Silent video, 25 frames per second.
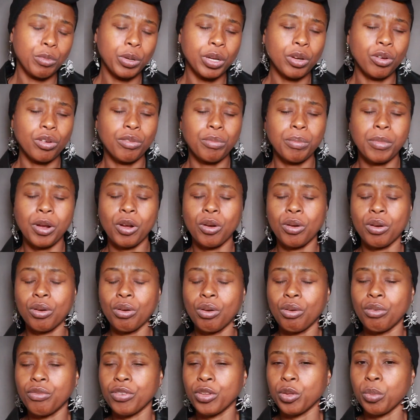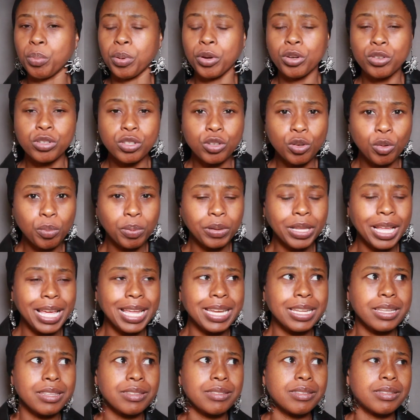We go over the personal
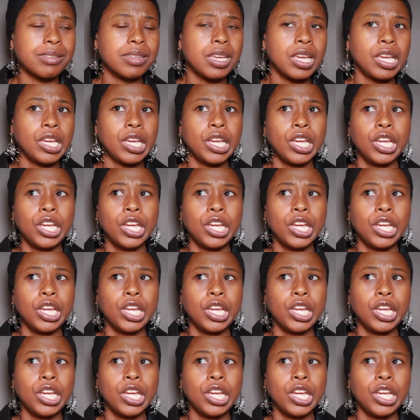planets,